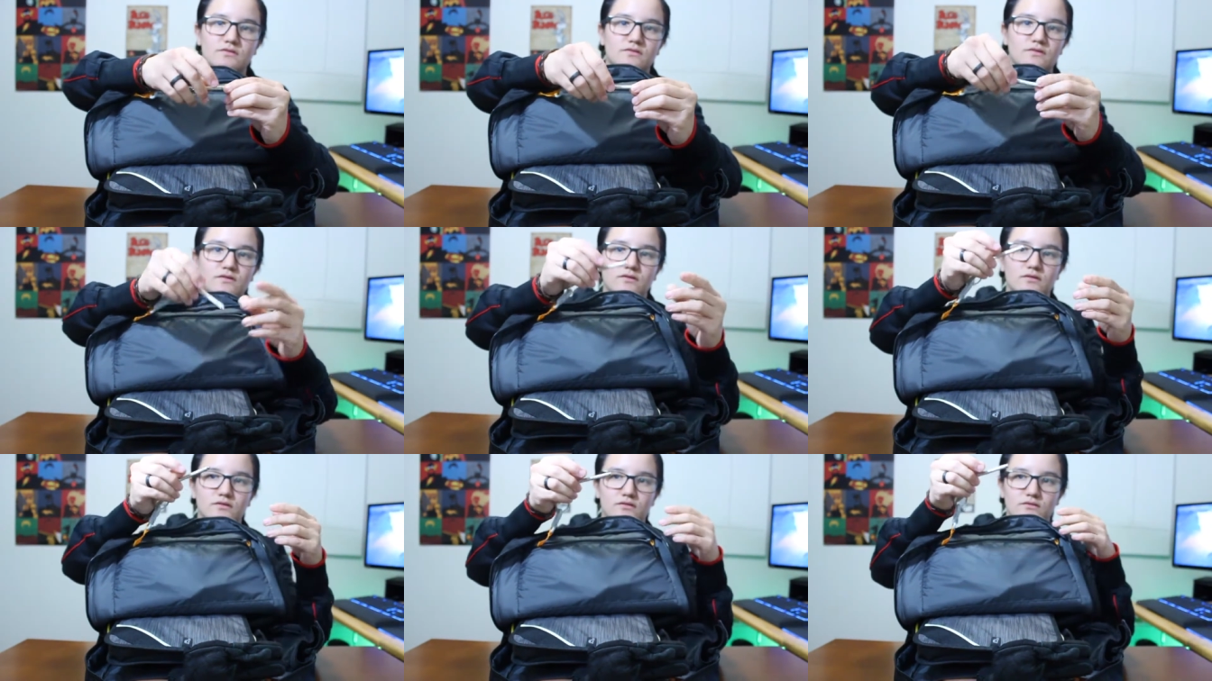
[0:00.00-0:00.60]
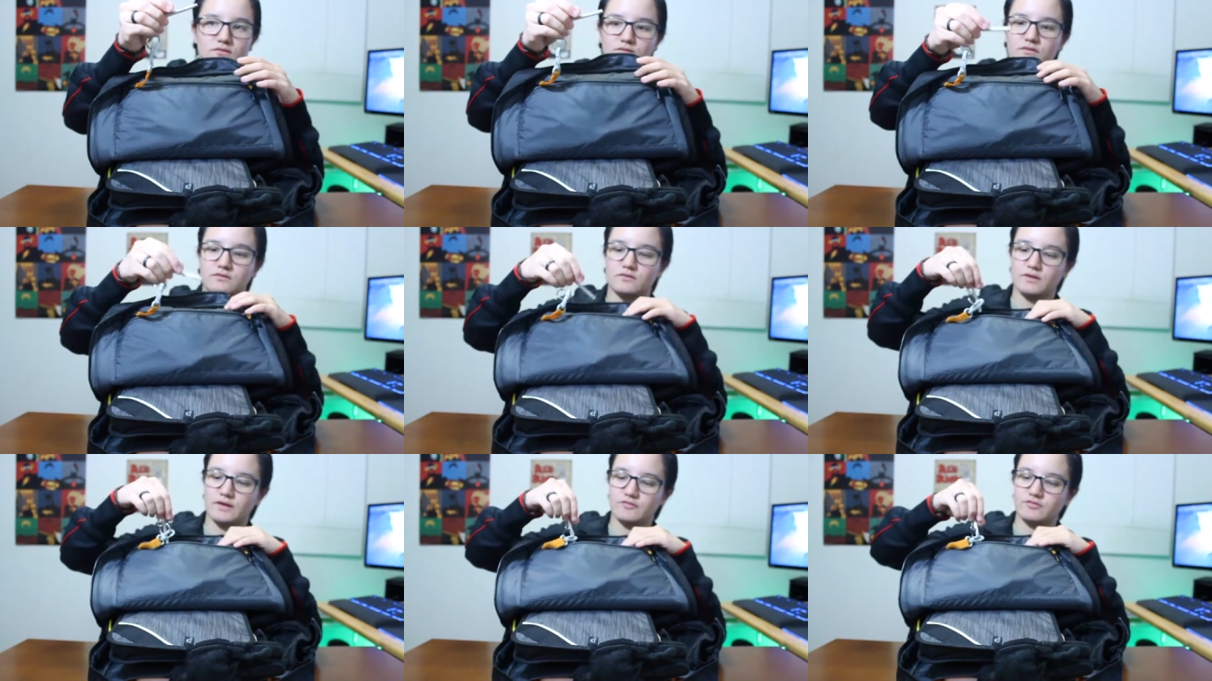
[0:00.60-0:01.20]
This thing is
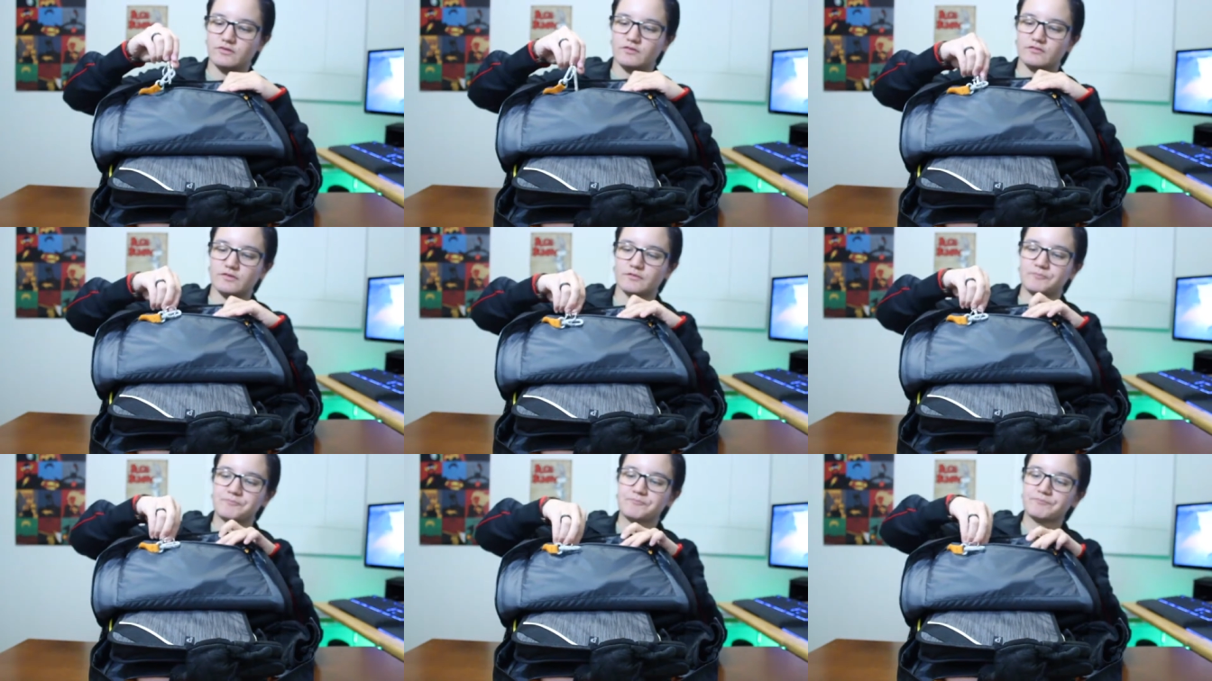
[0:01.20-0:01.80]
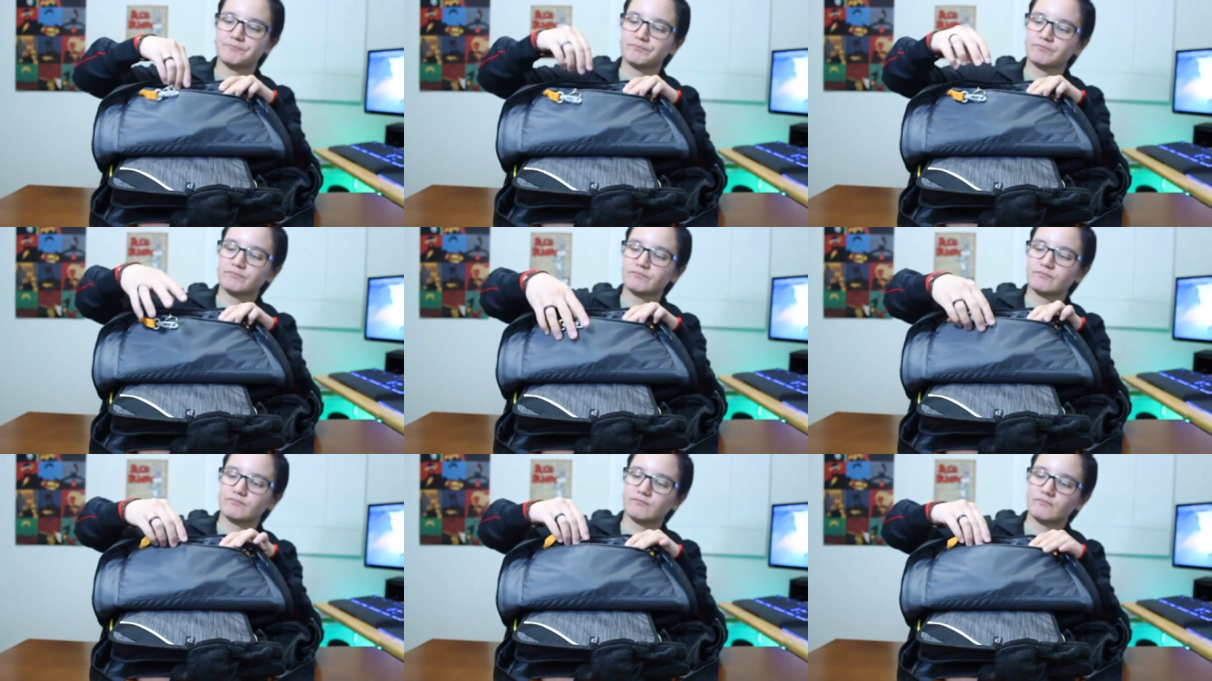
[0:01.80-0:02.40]
a lifesaver.
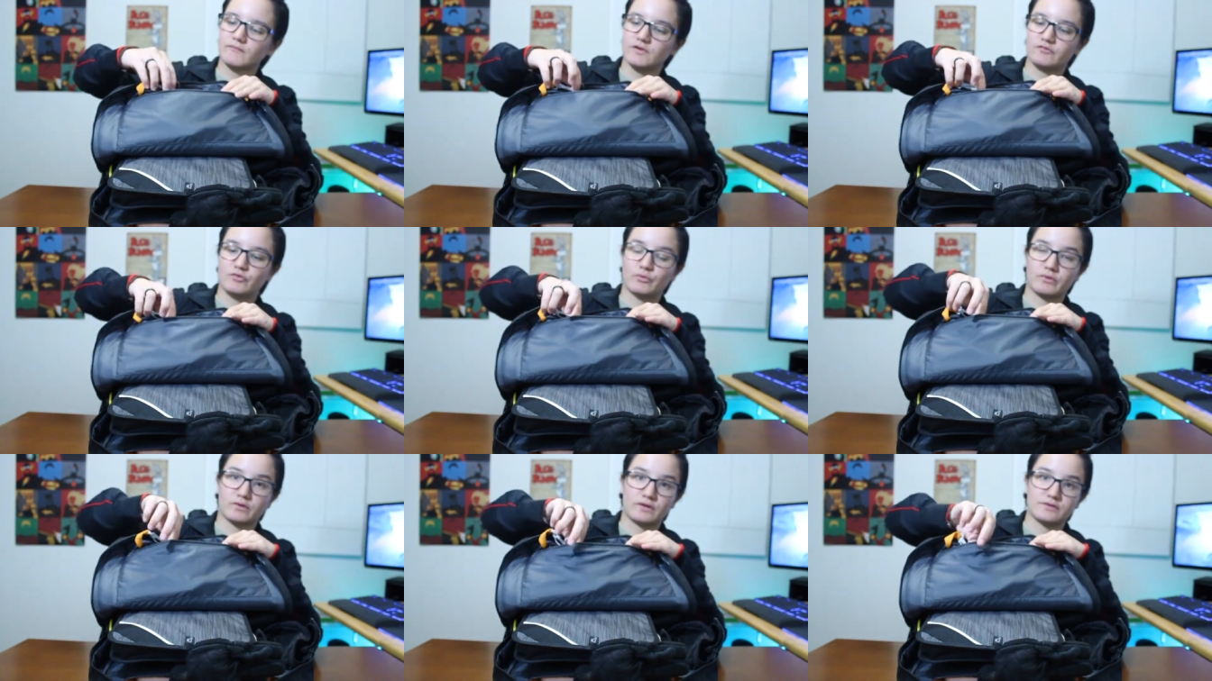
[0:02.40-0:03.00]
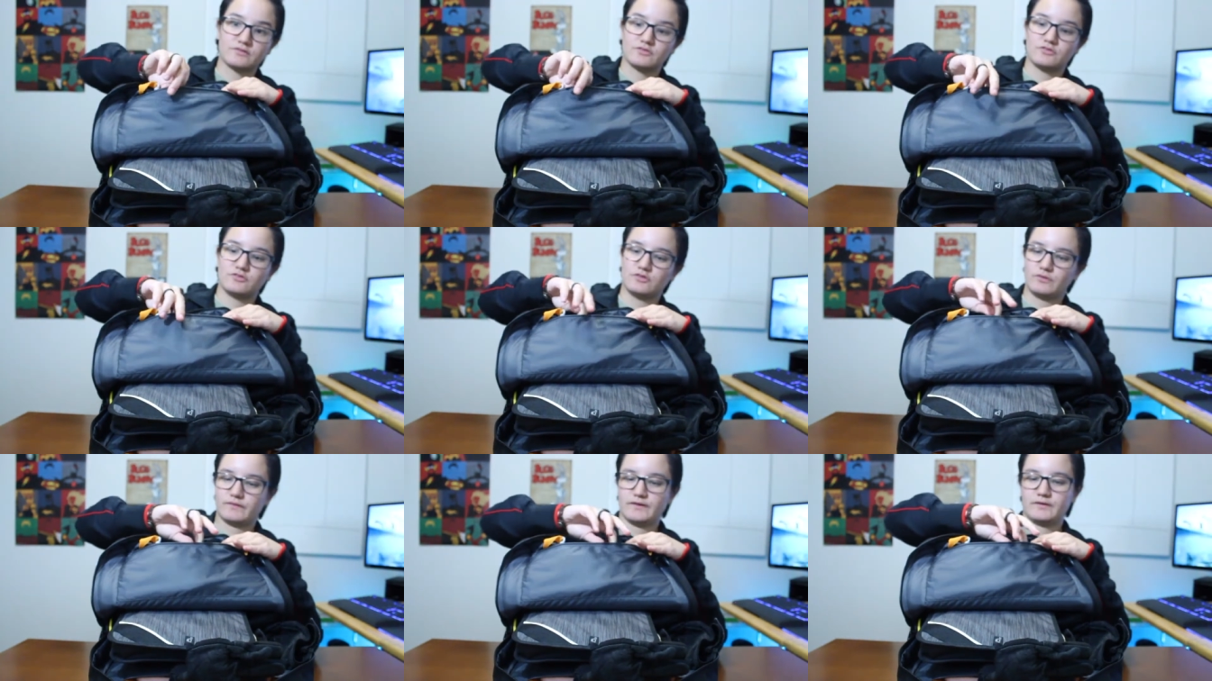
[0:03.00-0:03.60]
If you wear glasses, you
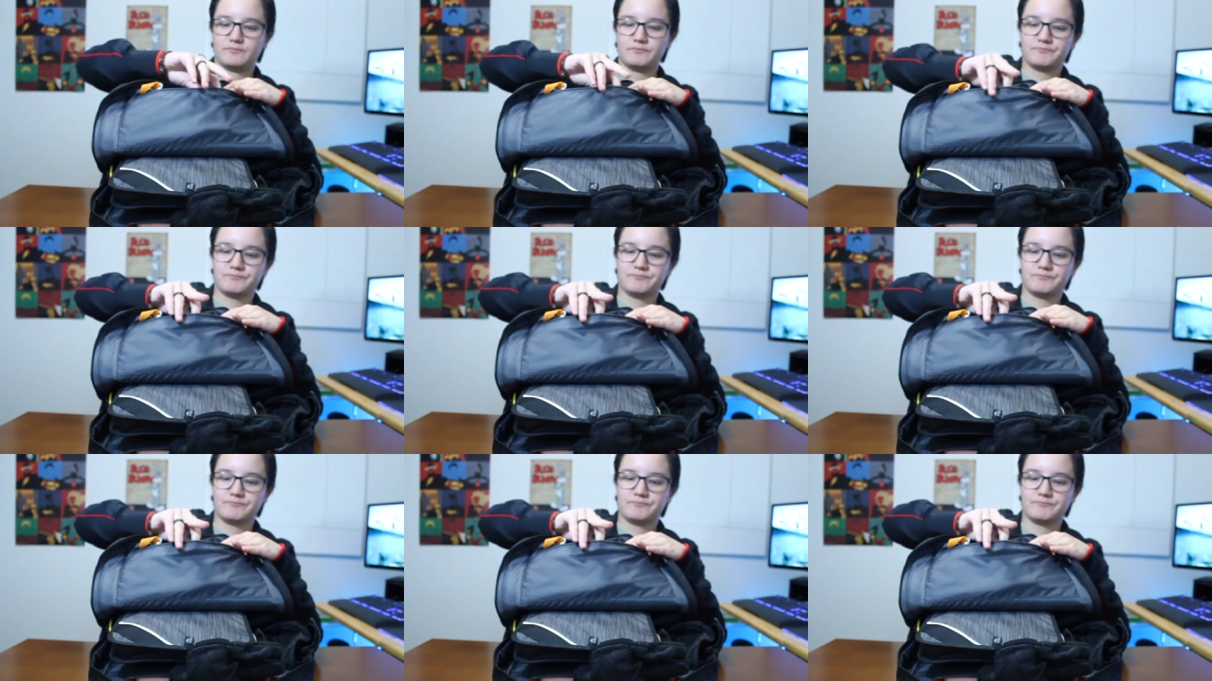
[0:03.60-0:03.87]
know that.